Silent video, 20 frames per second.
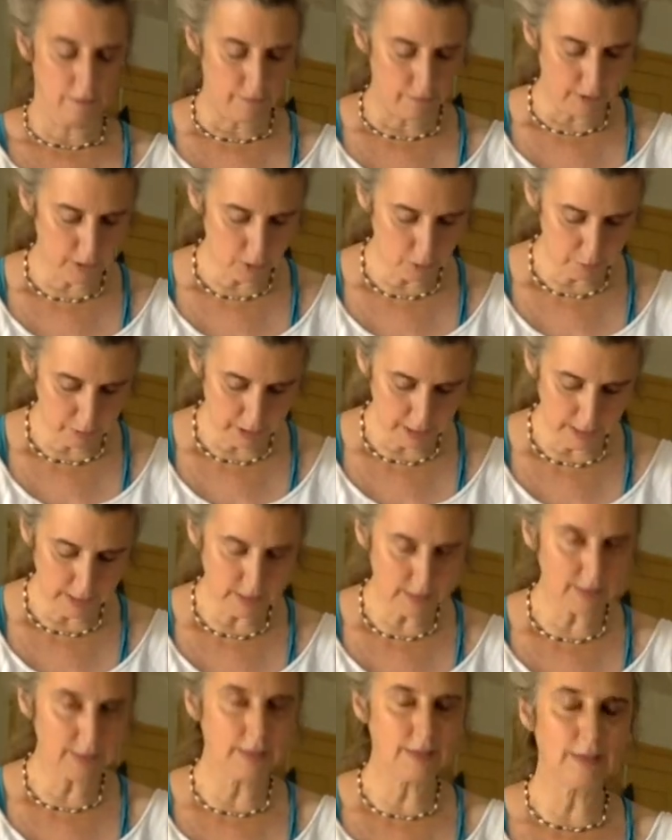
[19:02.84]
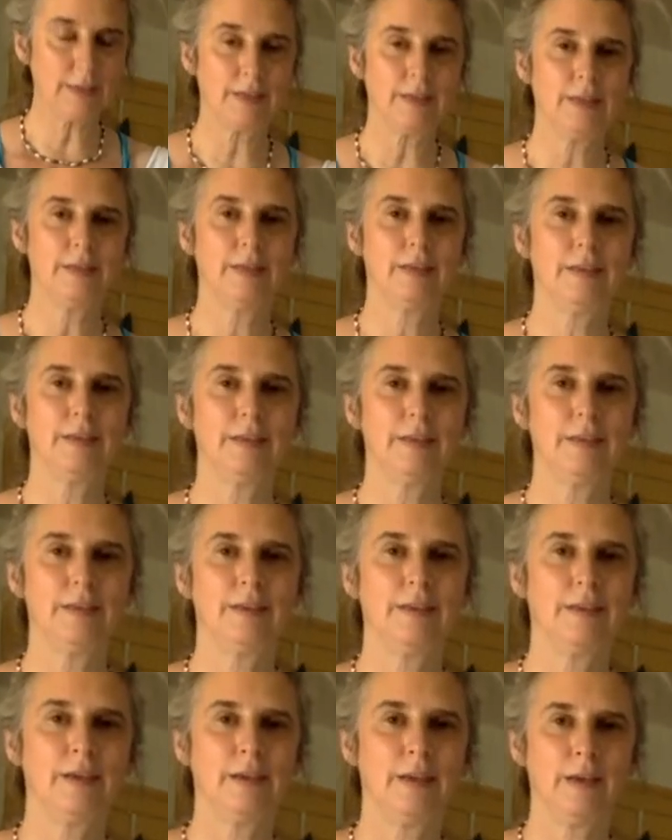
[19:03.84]
Feet are planted.
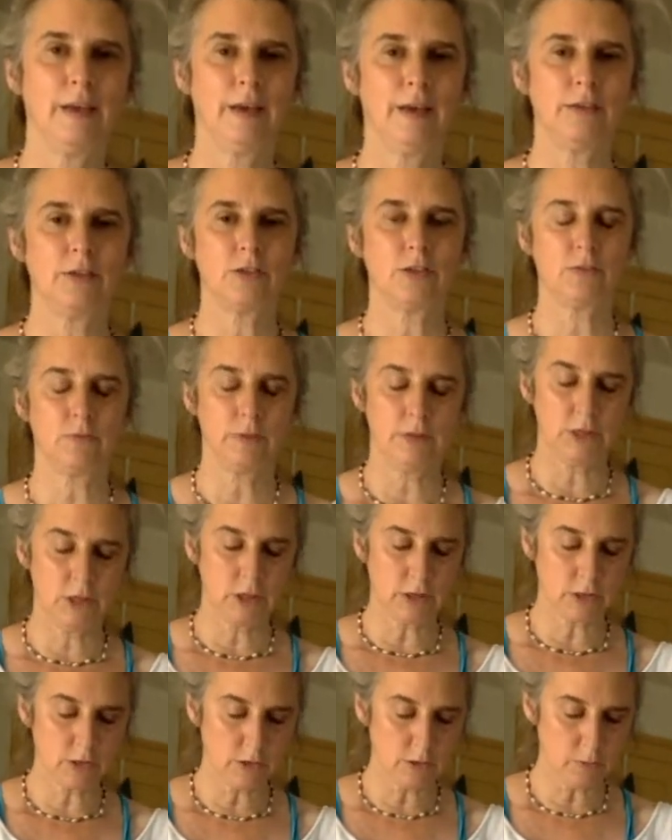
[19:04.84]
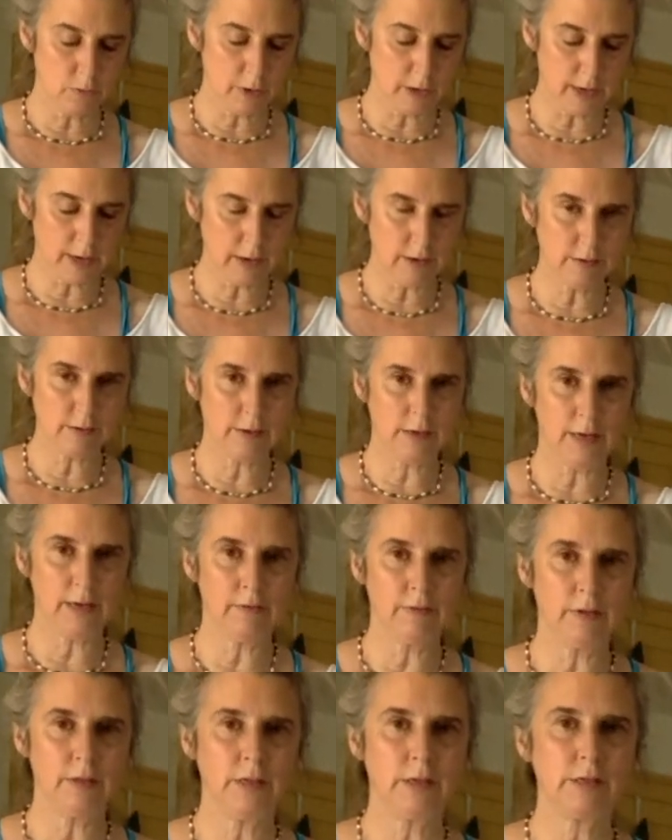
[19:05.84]
Again, just readjust your weight,
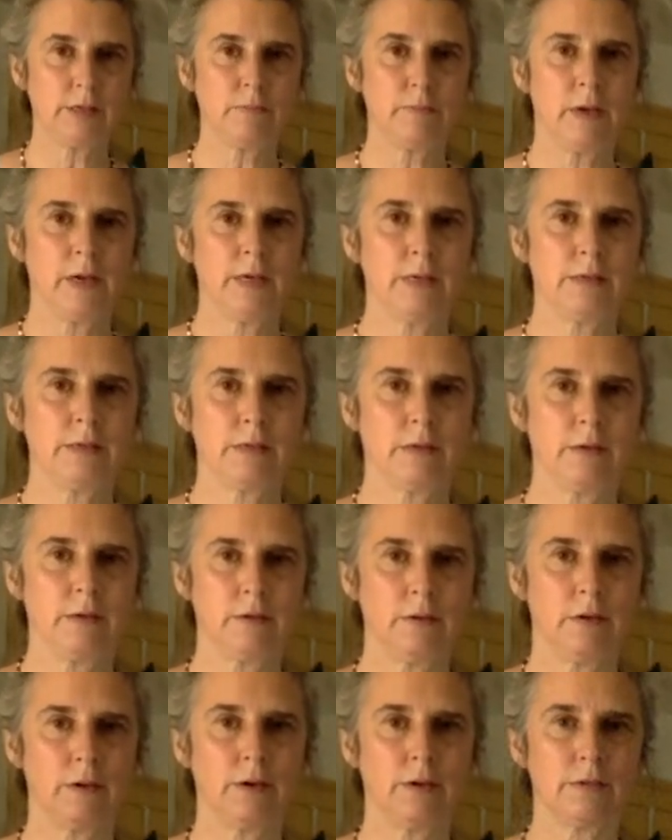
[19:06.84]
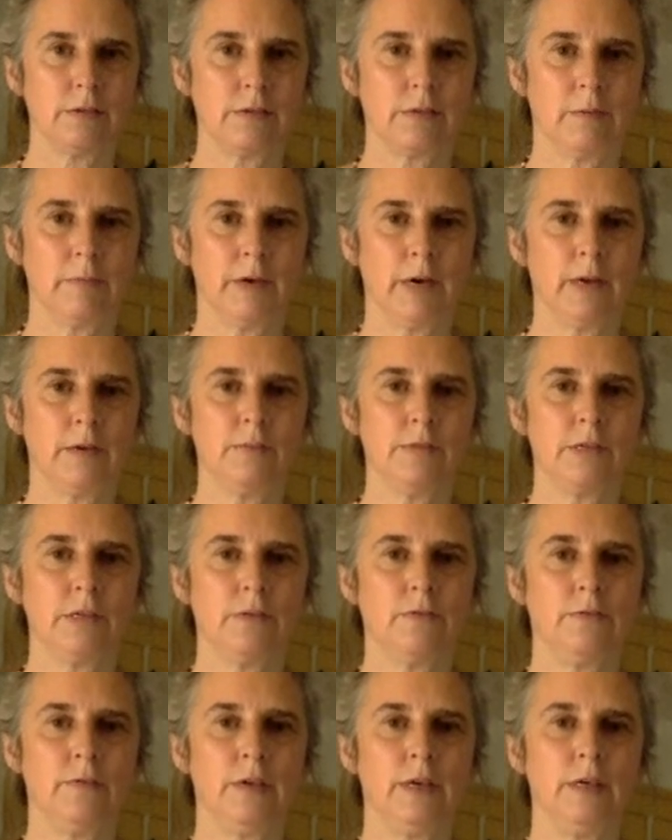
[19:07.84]
evenly spaced across the bottoms of the
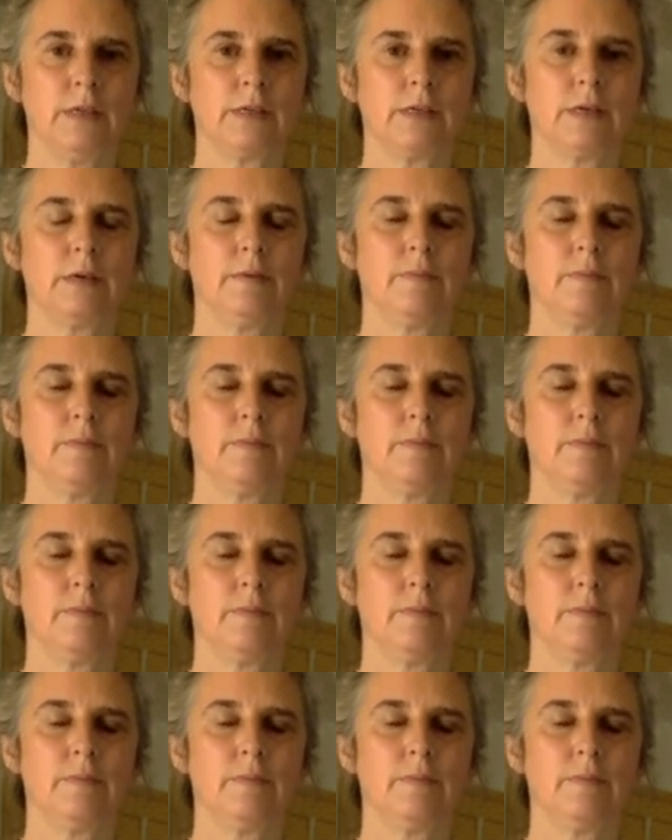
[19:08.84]
feet.